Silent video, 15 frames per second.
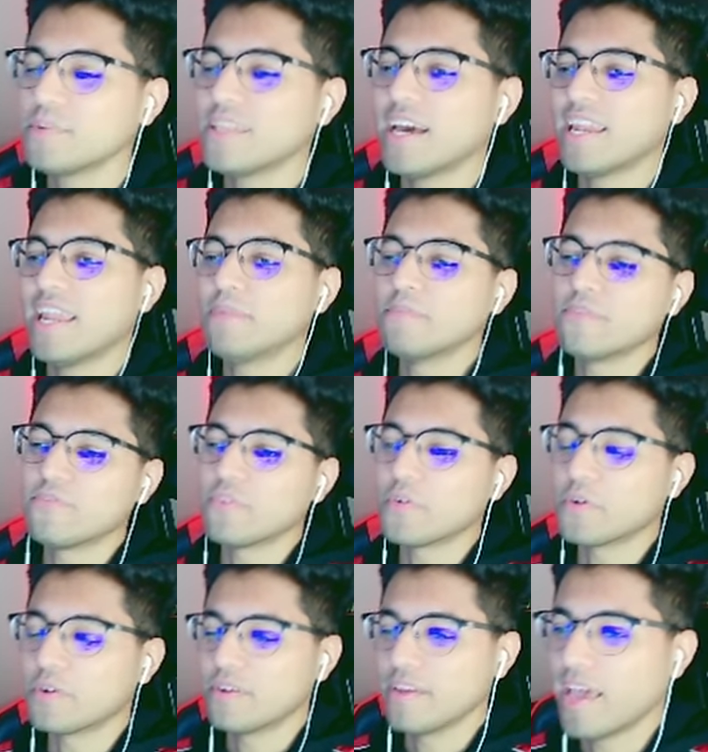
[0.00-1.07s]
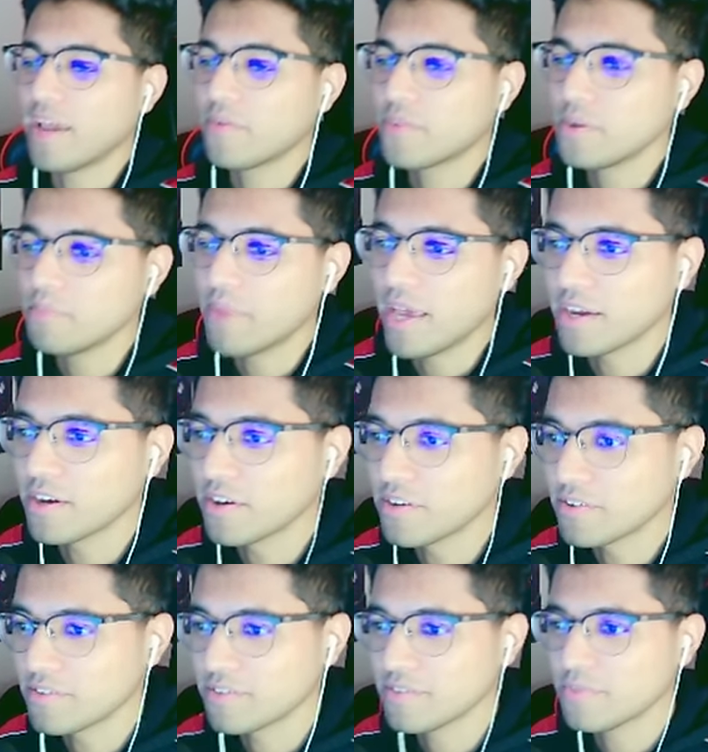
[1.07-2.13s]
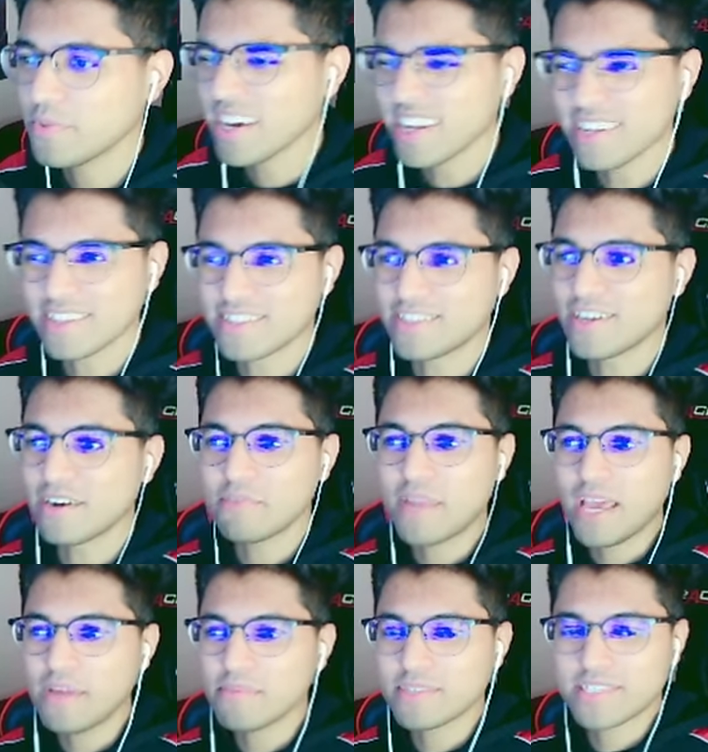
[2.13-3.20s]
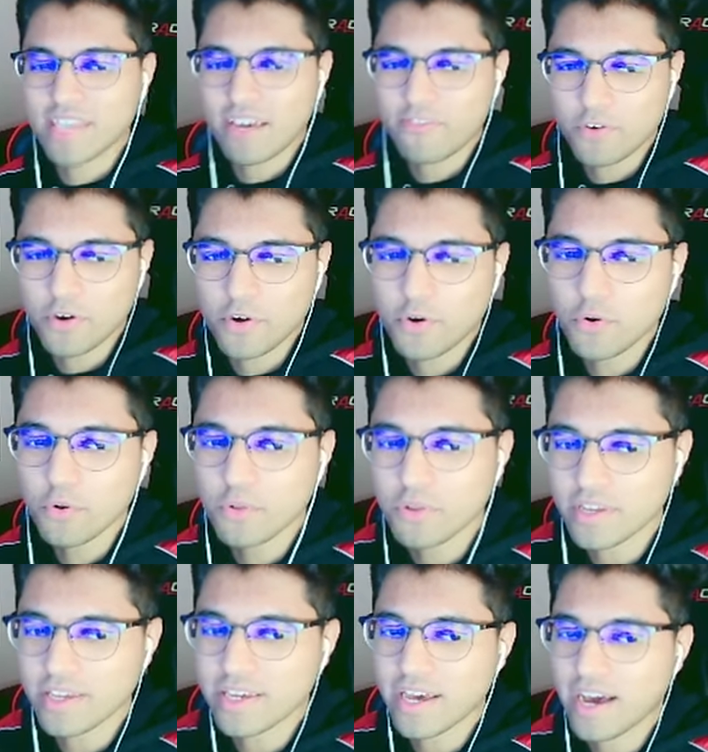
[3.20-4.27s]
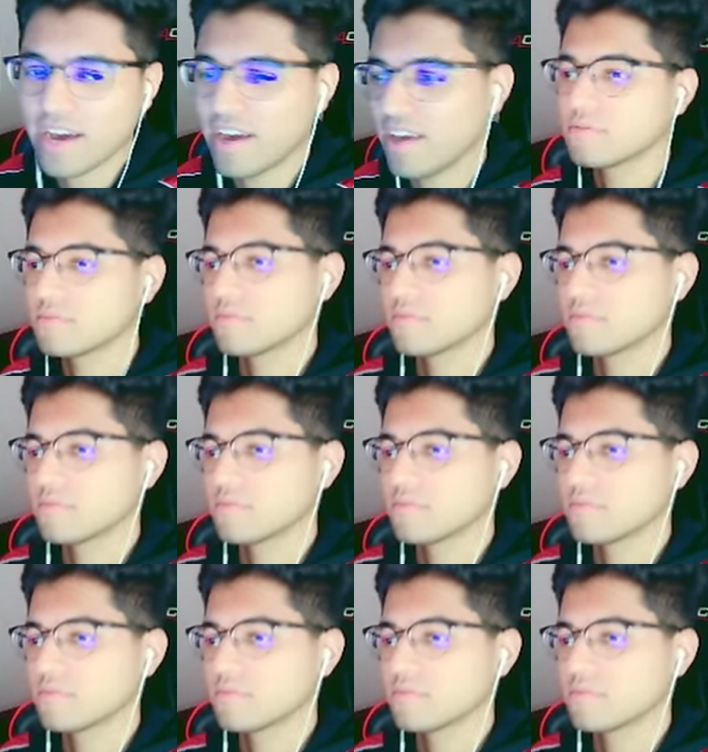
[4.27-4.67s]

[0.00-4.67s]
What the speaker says: me that name before. Angry Mango. What kind of dumb name is that for a cool looking guy?